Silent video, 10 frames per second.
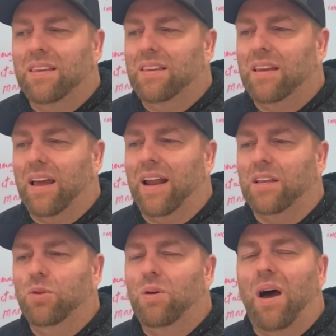can i
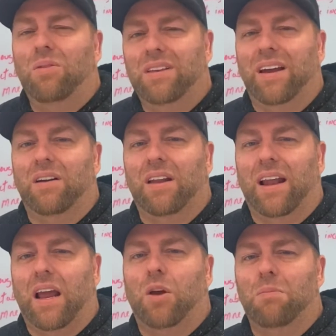do out there that
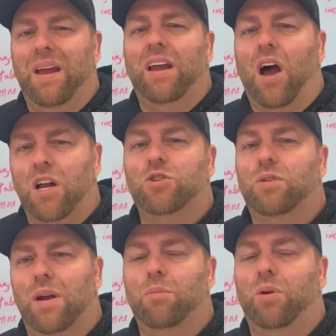i could make a hundred
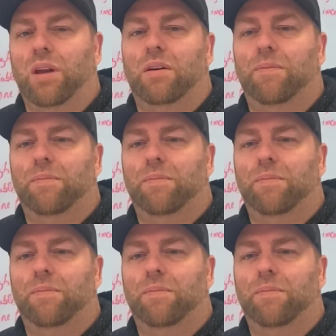grand per year